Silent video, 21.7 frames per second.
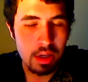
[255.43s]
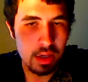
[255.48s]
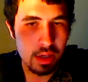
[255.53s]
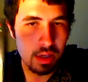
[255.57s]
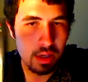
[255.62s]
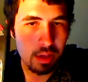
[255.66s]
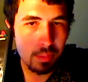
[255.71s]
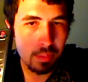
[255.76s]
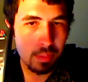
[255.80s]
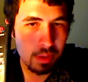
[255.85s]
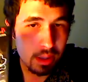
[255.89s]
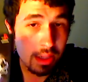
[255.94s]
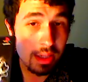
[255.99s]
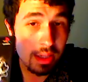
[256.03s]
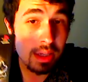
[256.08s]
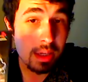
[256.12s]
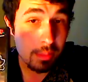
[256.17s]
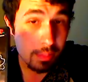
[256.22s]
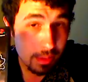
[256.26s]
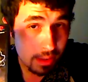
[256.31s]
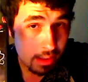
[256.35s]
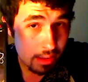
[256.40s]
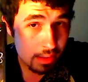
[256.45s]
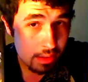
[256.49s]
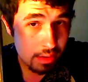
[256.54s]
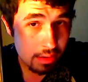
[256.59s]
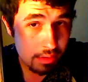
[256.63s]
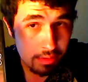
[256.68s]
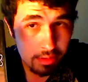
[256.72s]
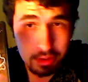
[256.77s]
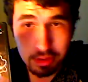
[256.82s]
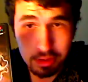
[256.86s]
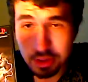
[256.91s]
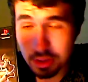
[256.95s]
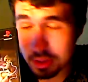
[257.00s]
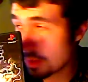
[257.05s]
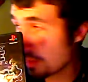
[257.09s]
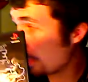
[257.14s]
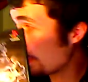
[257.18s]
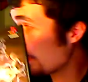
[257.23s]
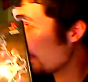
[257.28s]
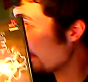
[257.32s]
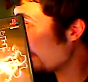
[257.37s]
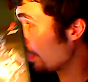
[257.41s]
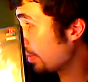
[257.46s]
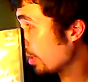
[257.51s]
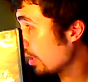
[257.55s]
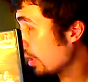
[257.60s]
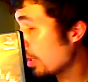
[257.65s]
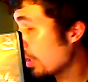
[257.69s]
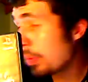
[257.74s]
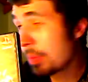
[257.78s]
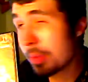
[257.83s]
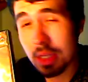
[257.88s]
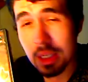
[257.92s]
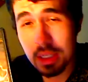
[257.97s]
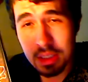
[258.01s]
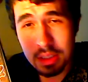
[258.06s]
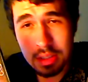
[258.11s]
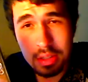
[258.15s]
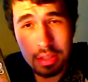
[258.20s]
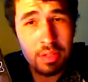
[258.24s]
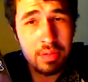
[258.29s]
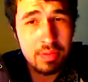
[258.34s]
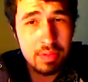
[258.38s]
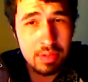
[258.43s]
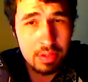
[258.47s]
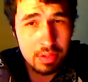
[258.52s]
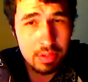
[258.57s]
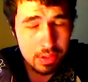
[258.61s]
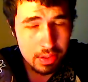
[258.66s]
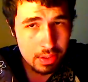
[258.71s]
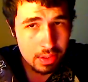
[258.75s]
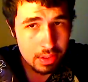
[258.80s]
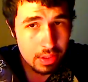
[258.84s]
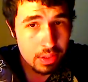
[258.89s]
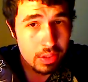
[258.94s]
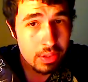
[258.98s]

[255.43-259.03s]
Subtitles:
don't put it in the PS2 version. PS2 version